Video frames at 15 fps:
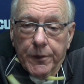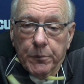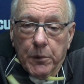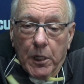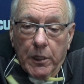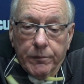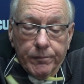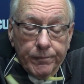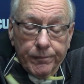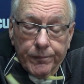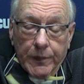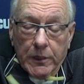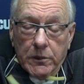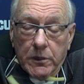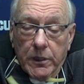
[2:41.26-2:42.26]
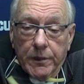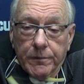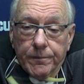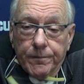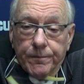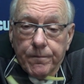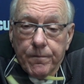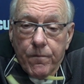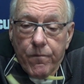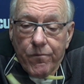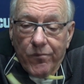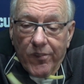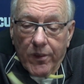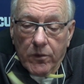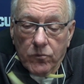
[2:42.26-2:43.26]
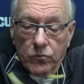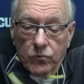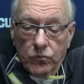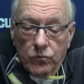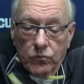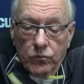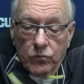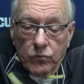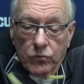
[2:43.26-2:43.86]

But next question. That's it. I'm sorry, Coach. Go ahead.